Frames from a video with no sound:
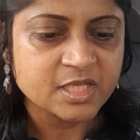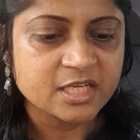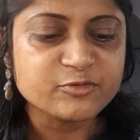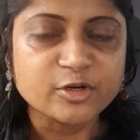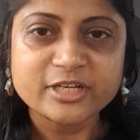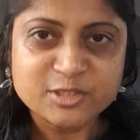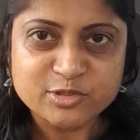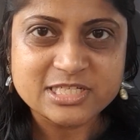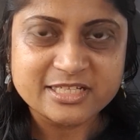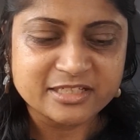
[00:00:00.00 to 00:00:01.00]
If you're
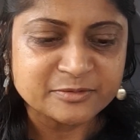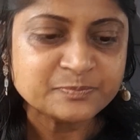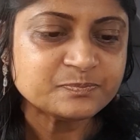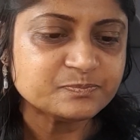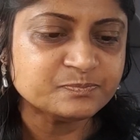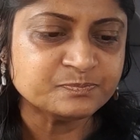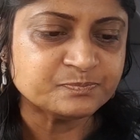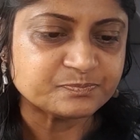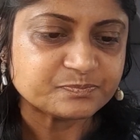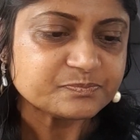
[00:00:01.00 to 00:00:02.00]
interested,
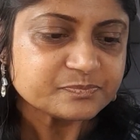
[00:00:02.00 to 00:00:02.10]
the